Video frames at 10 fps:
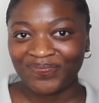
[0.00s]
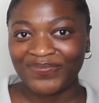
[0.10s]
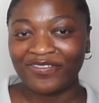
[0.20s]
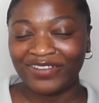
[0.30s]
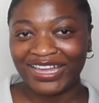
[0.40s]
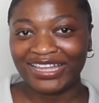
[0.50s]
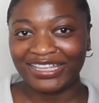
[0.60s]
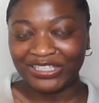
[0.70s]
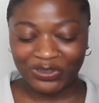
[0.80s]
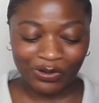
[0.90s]
I feel like
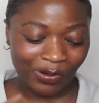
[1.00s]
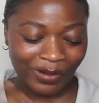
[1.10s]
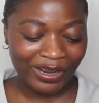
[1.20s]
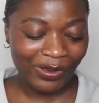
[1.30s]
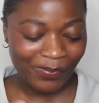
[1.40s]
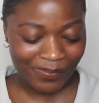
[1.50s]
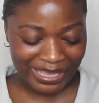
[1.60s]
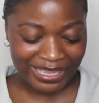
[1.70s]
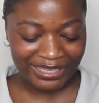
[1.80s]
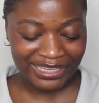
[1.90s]
it's growing on me.